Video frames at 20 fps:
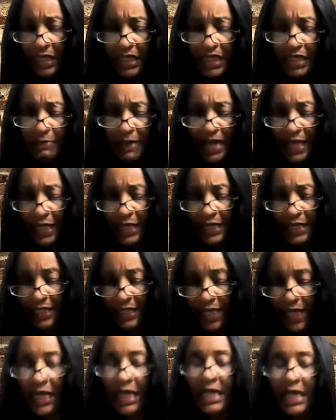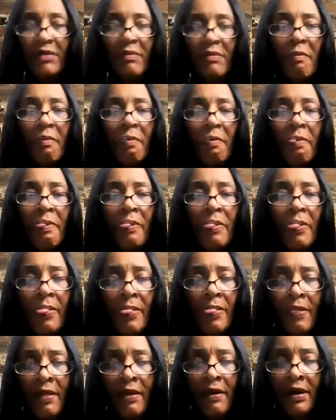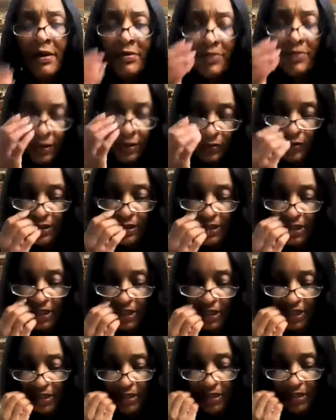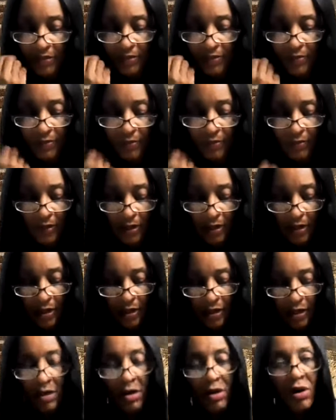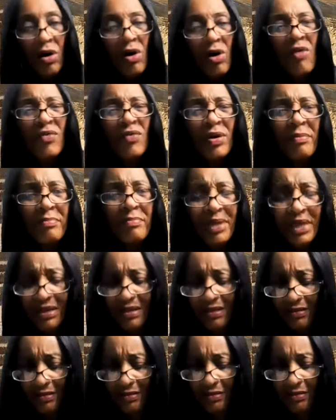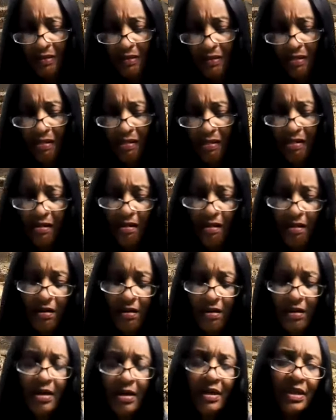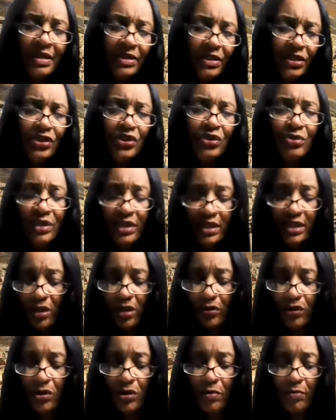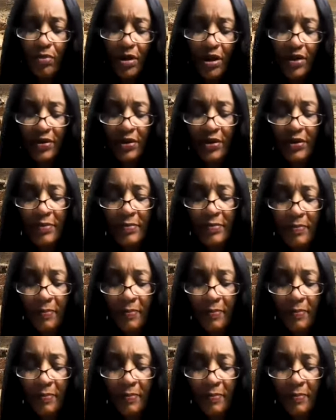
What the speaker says: spake a saying, and it was this: over a meal did you sell your brother,